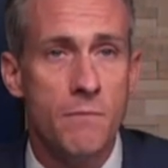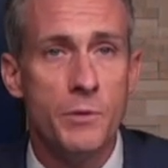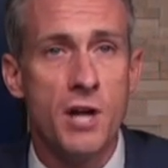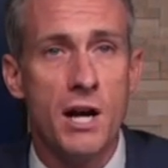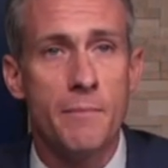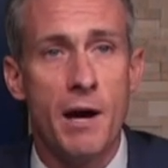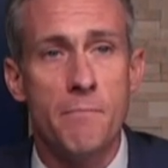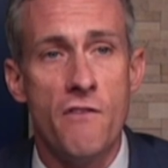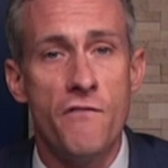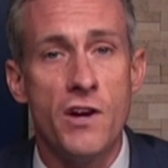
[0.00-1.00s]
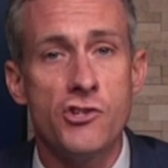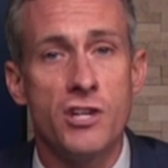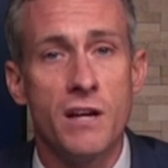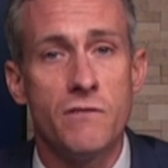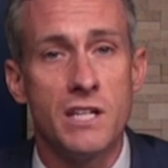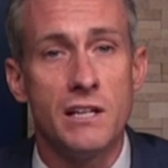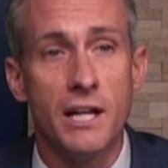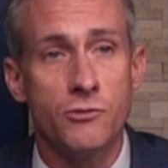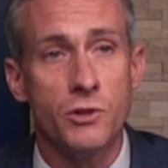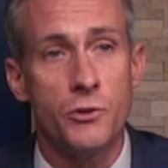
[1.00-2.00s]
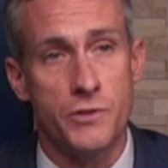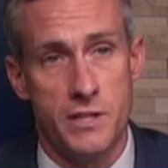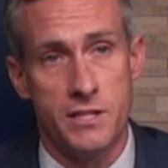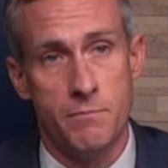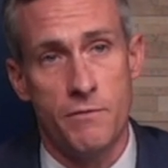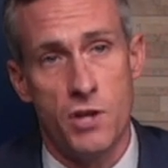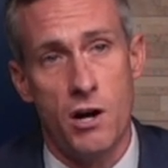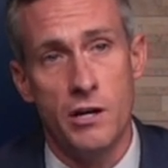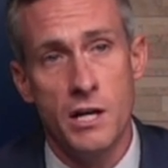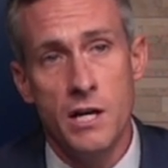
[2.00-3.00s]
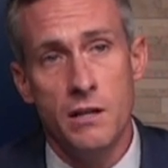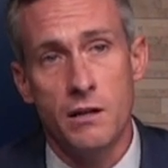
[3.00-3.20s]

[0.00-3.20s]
And when we talk about malfunctioning of the electrical system of the heart,